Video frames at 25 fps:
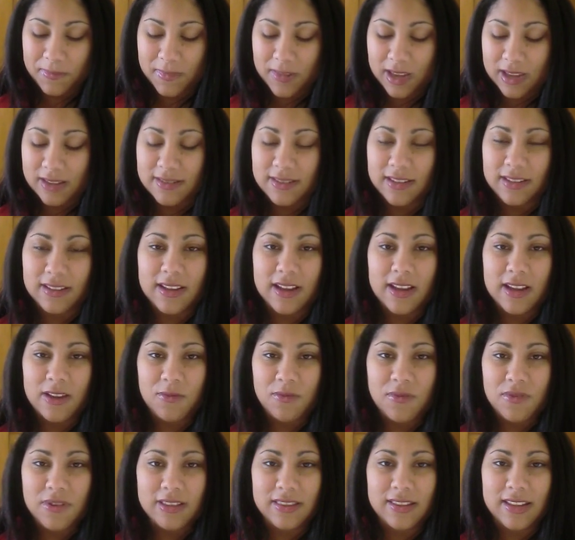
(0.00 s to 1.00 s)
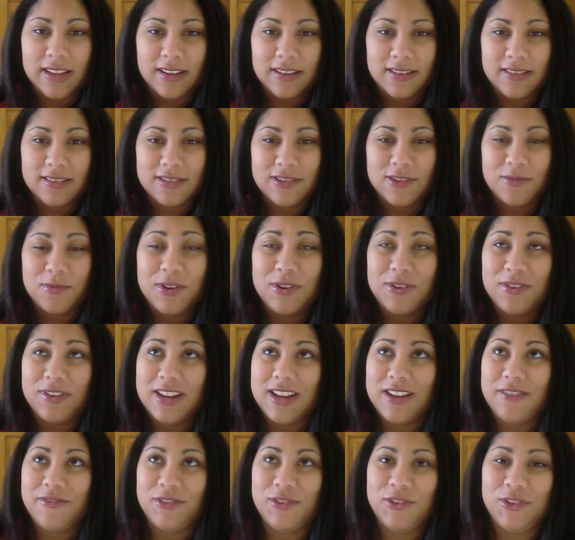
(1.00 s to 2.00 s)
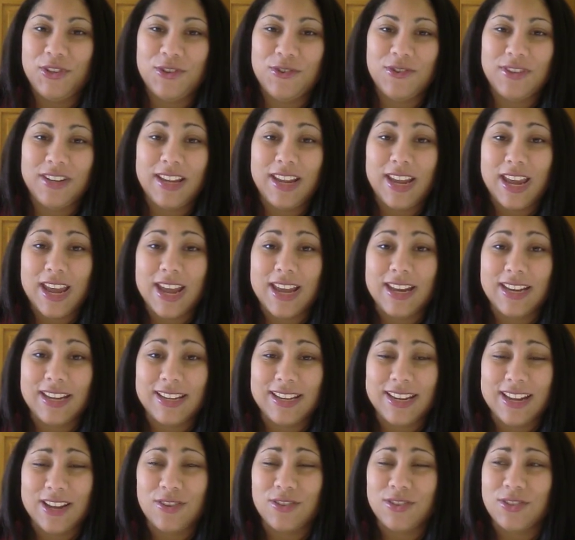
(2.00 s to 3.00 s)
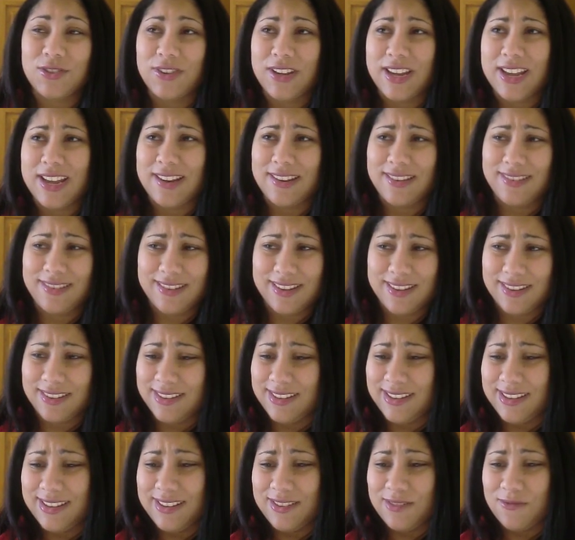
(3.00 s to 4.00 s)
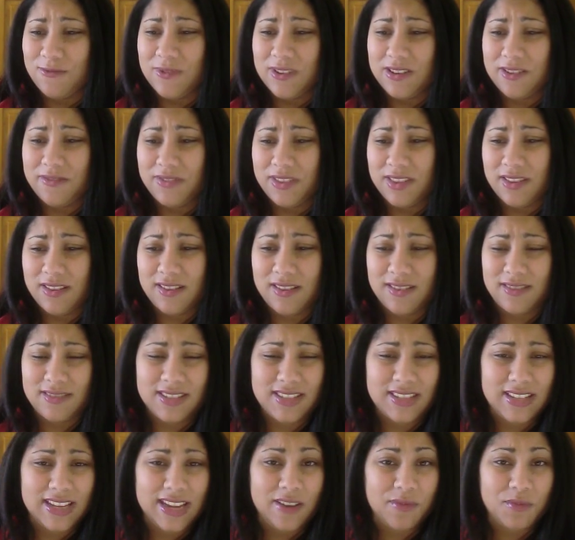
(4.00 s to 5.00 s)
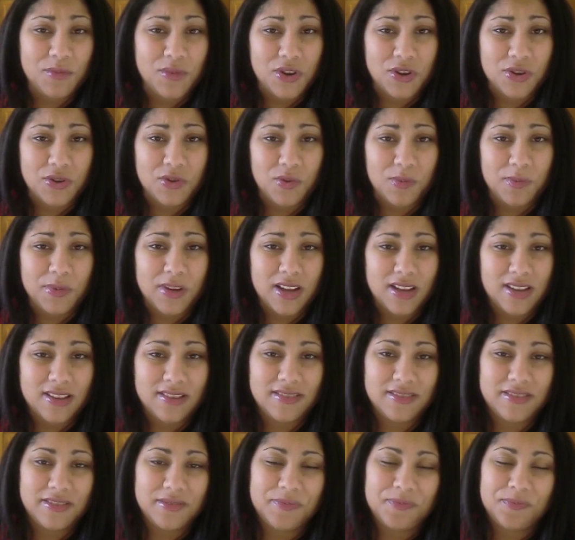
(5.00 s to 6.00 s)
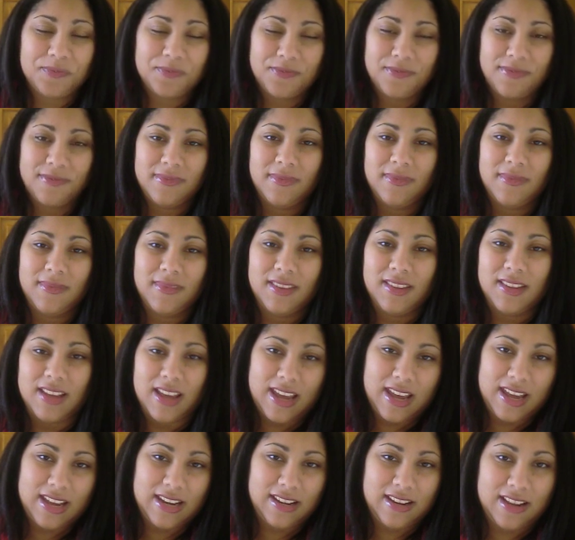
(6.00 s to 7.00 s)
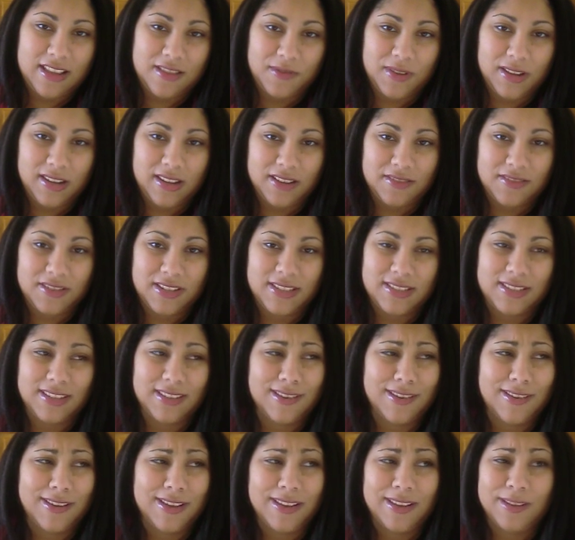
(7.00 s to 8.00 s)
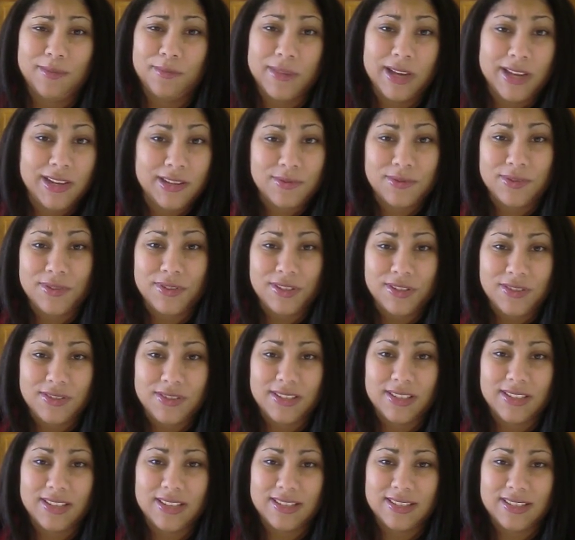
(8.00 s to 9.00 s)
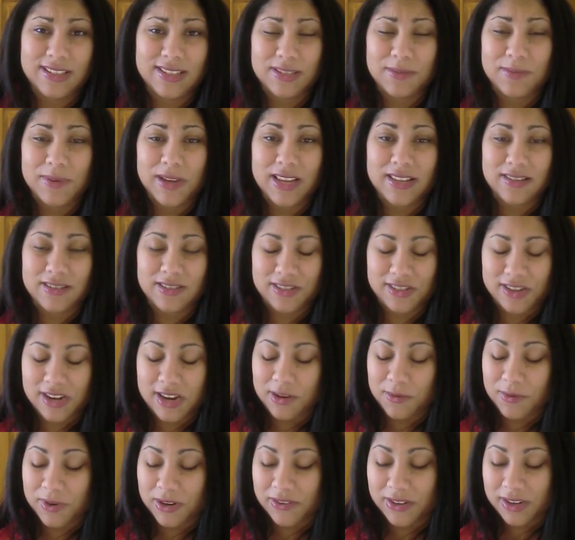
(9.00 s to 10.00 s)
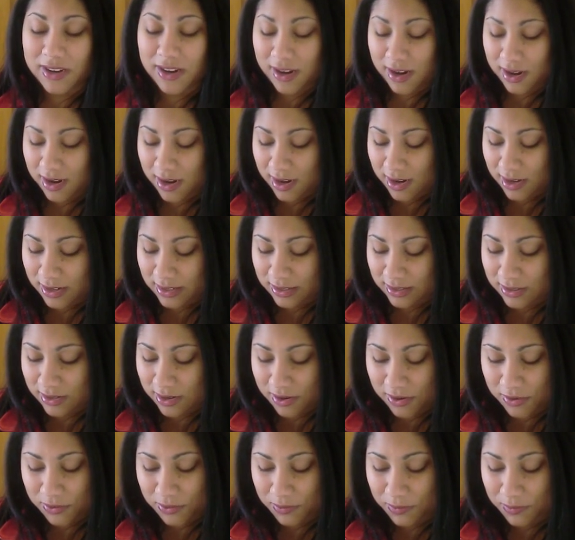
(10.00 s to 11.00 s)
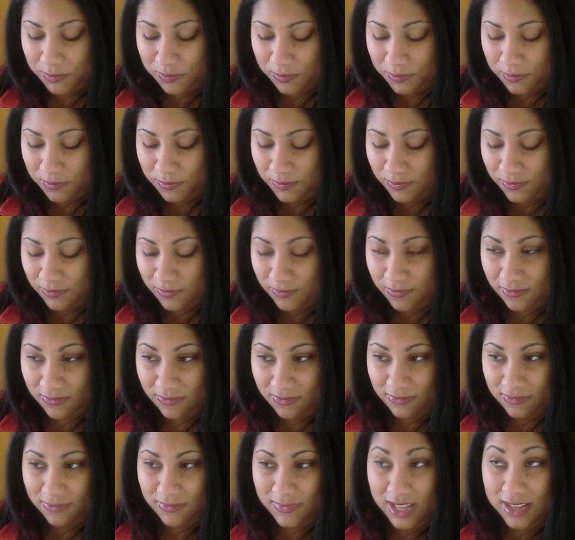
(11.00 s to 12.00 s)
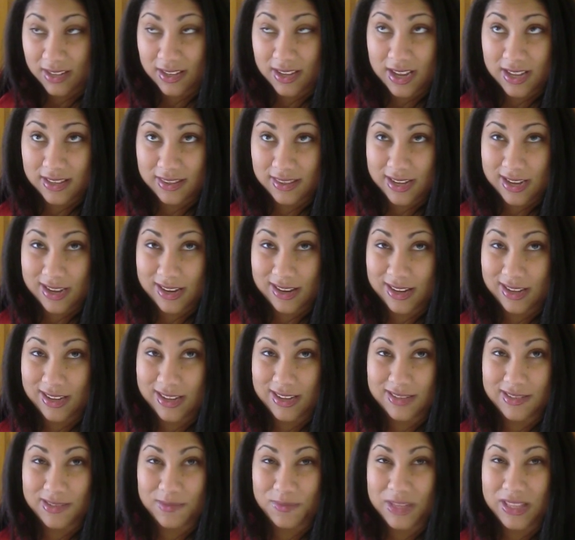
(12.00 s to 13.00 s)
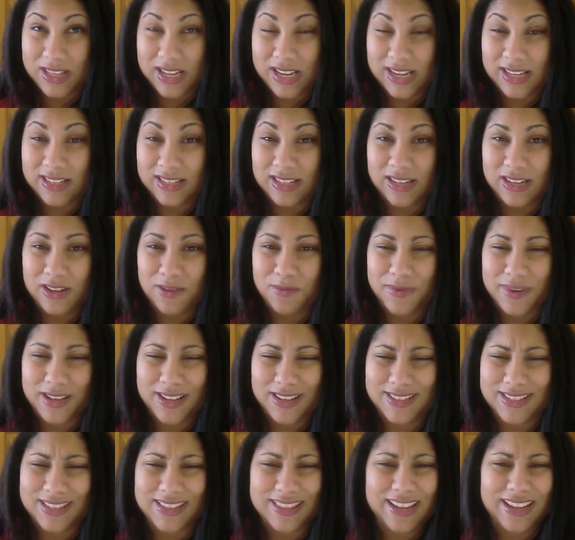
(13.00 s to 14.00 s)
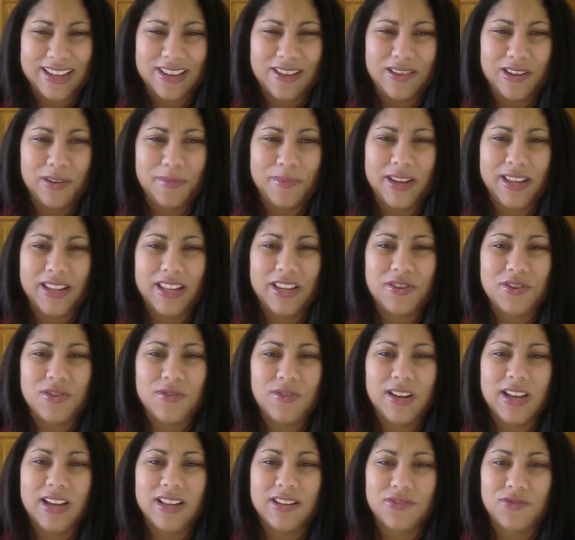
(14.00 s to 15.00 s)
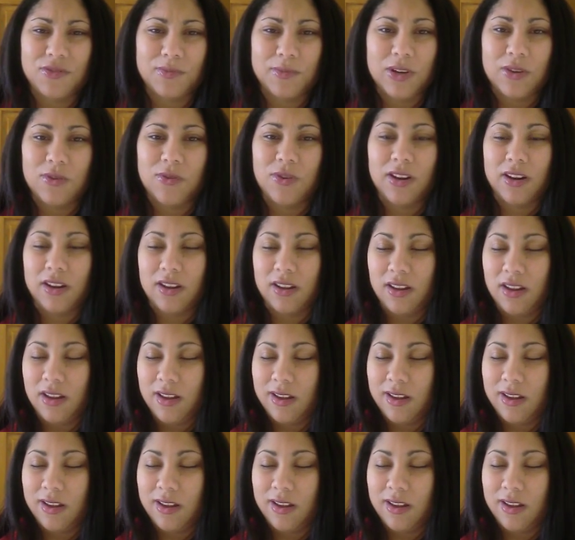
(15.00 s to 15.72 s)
I was like, I want that. And so I went on Avenue U and they had it. And I also had one of the Save More coupons. I had another one left. So I was like, oh hell, might as well use it because it expires in January. So I got that. I got some other Essie nail polish. I think I only paid like $2 for my order.